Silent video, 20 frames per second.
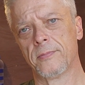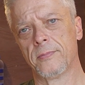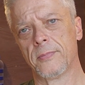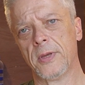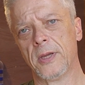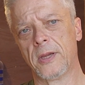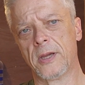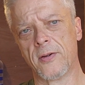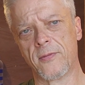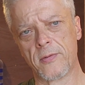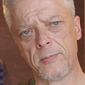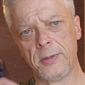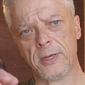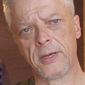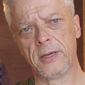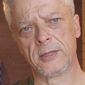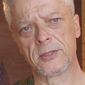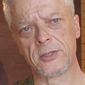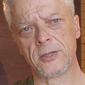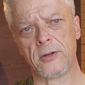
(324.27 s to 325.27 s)
and government
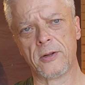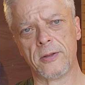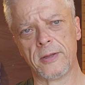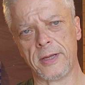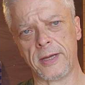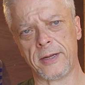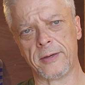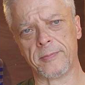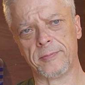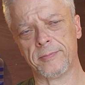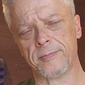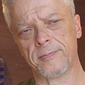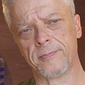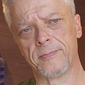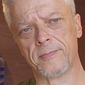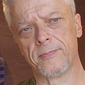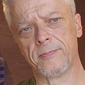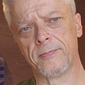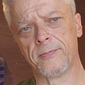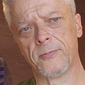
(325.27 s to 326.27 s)
gets in on that,
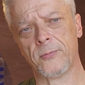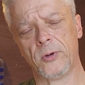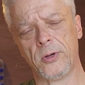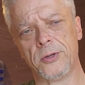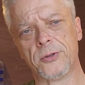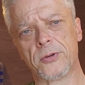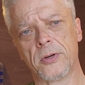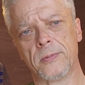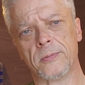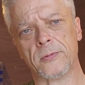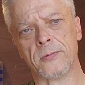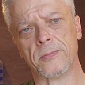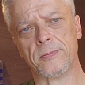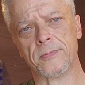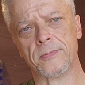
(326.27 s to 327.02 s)
we're in trouble.